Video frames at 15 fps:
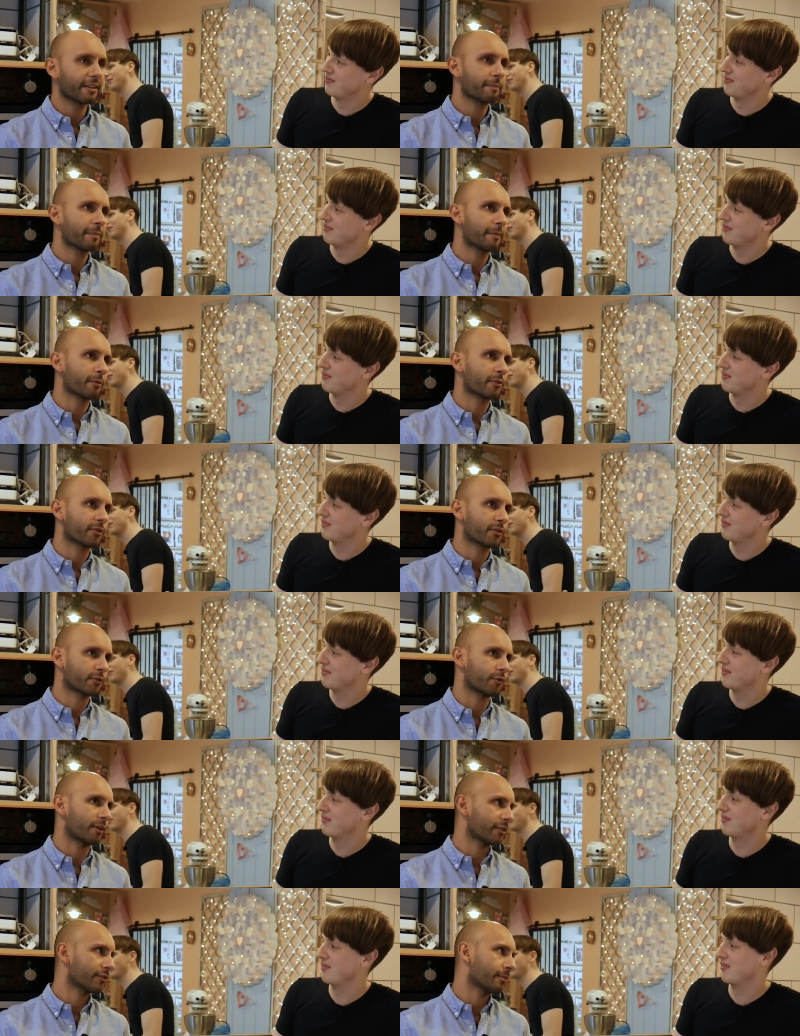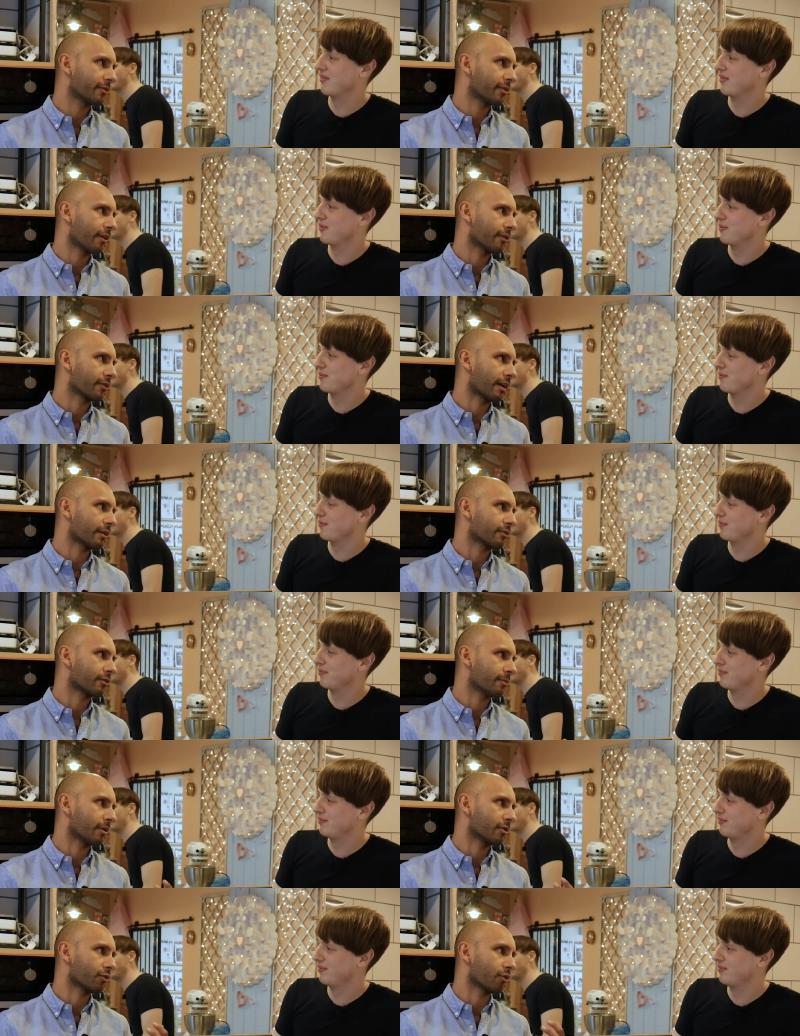Speaker 1: think people stress themselves out
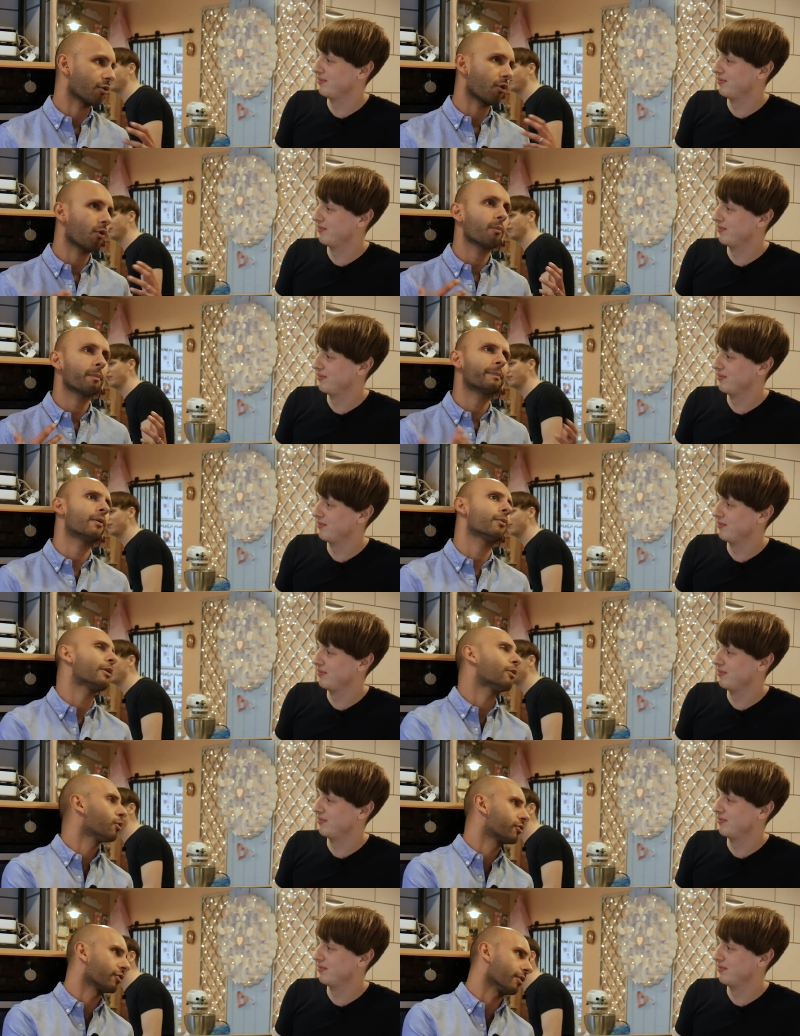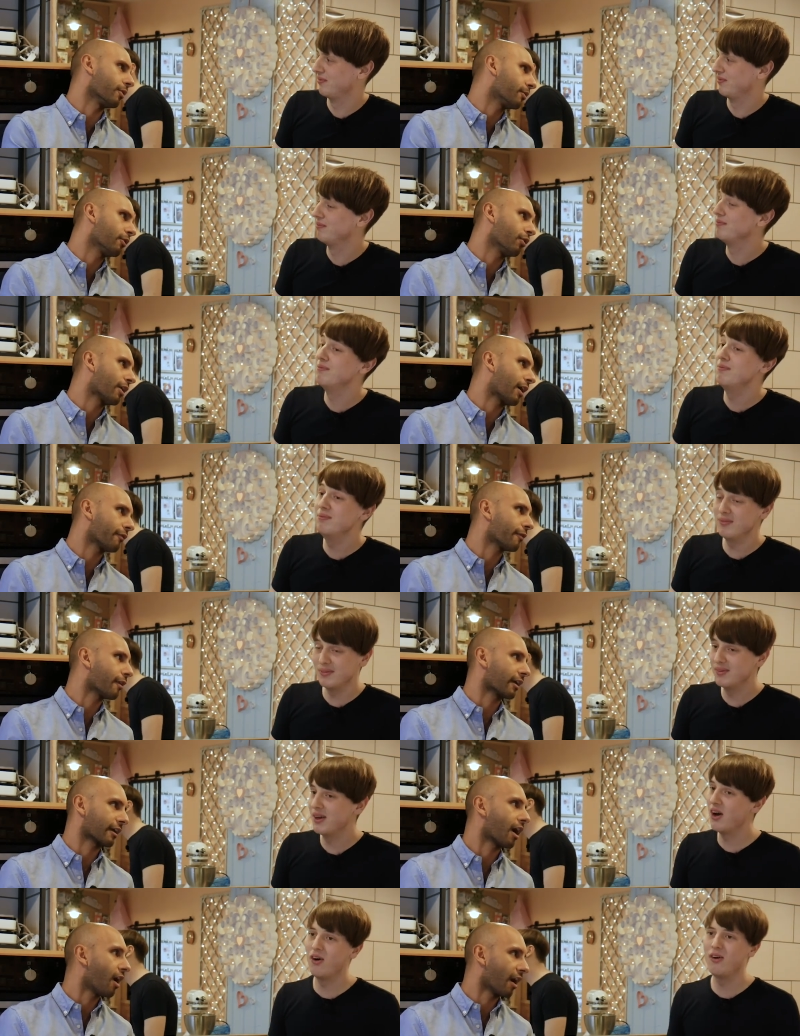too much, or, but we all do. We all have
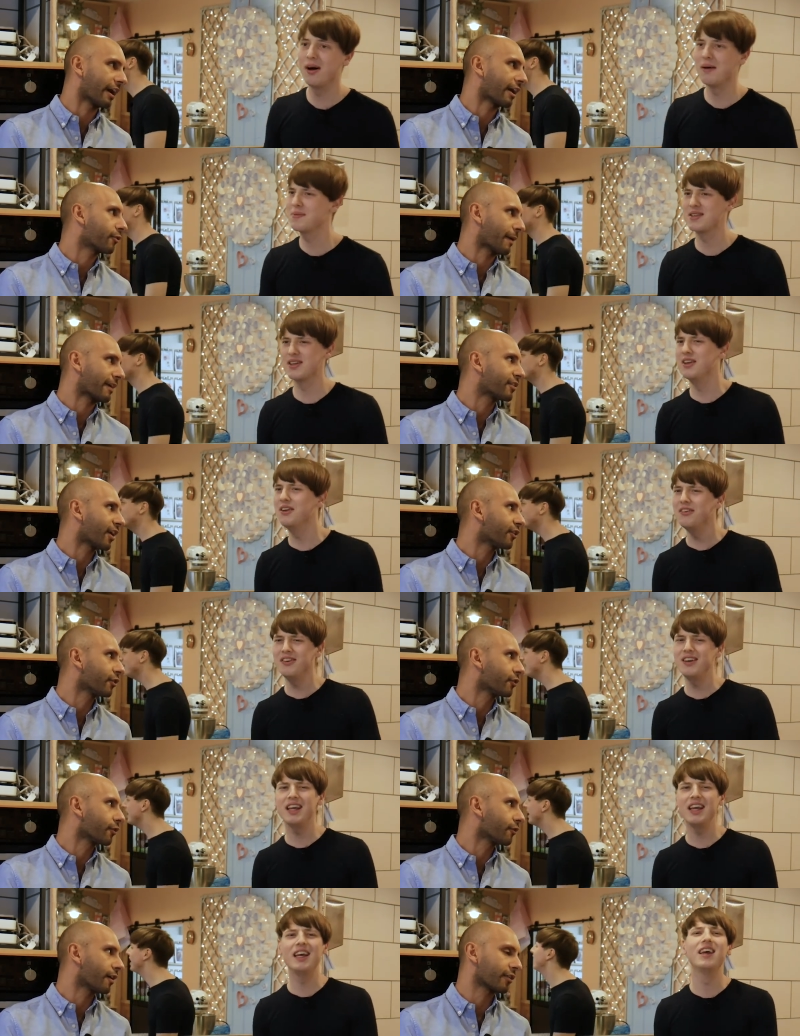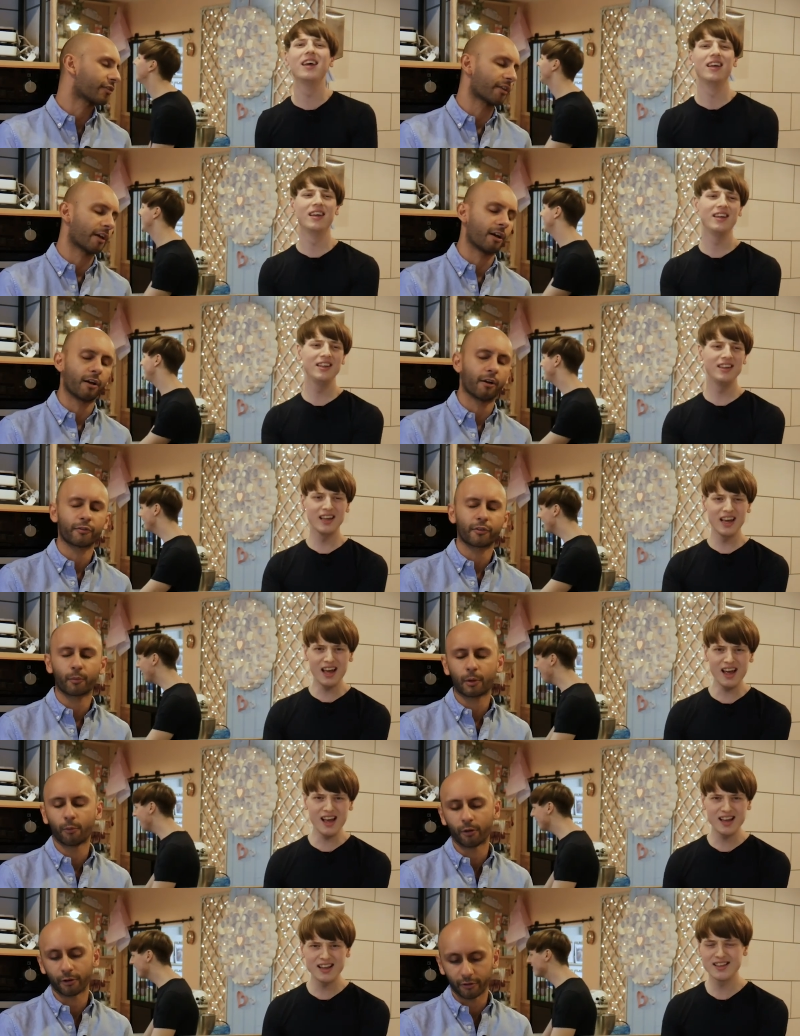like high oh, expectations of ourselves, and
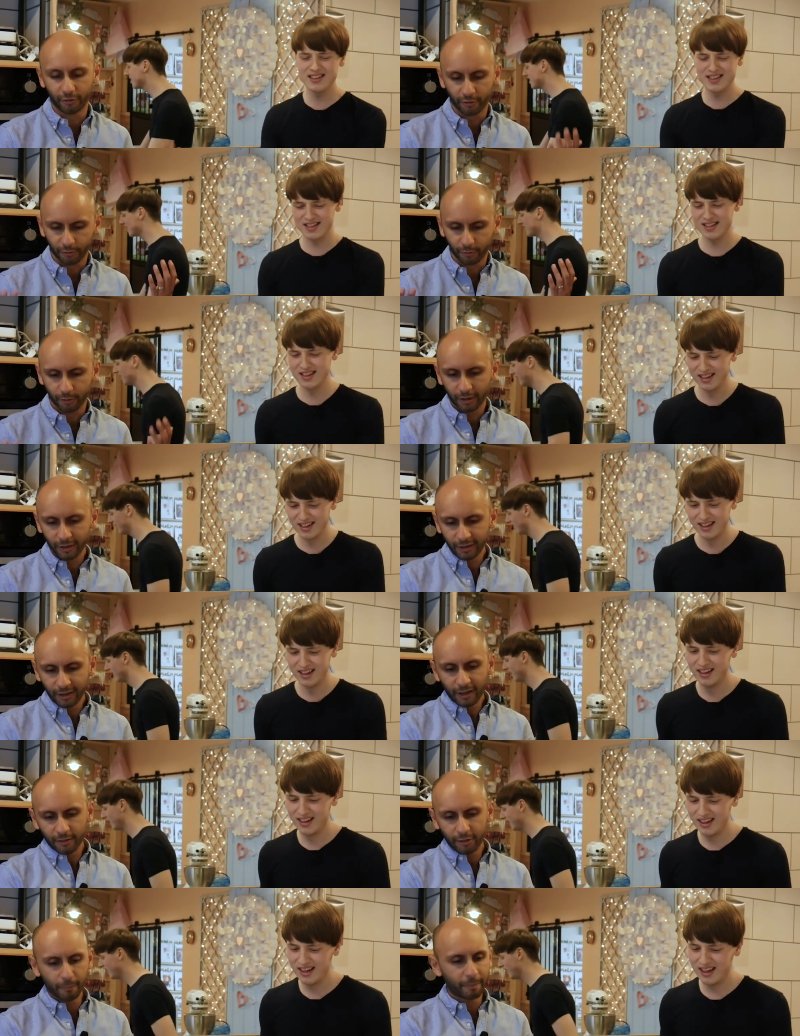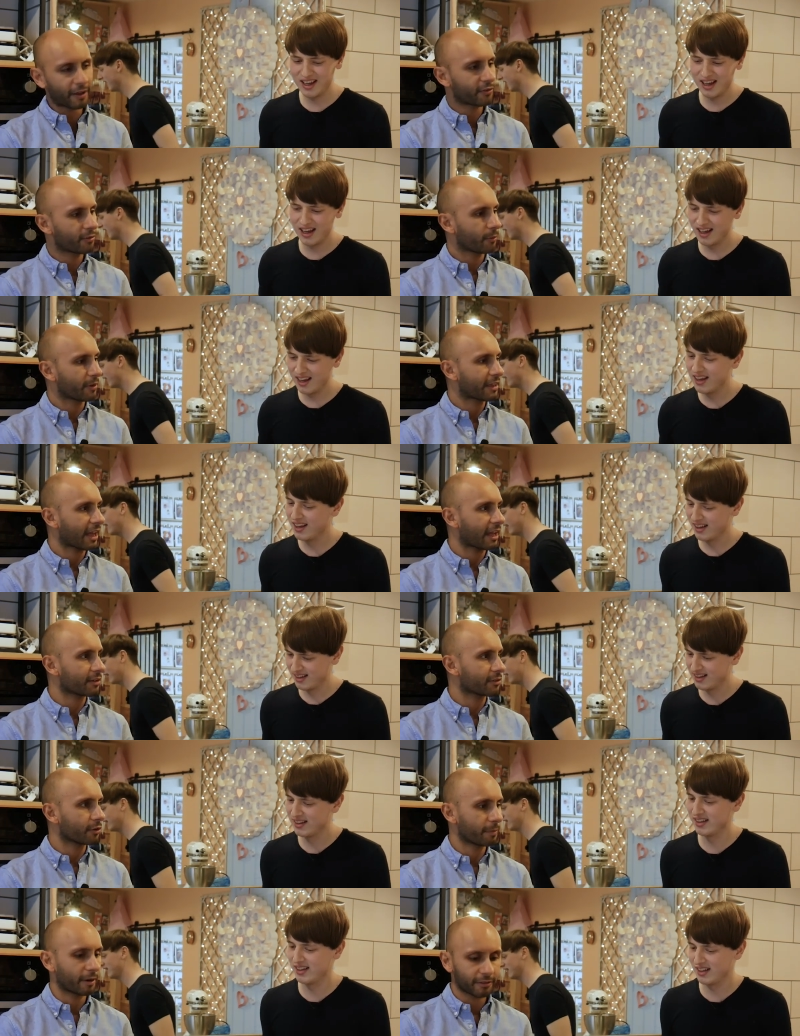we want to do the best that we can
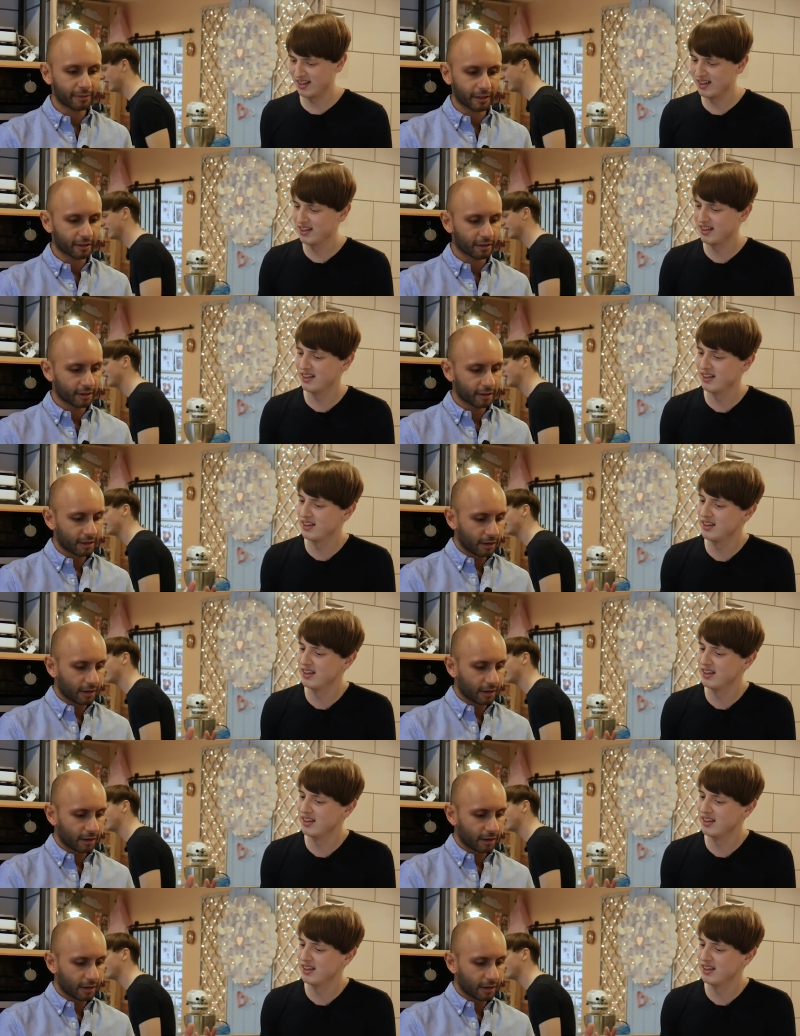do. But I think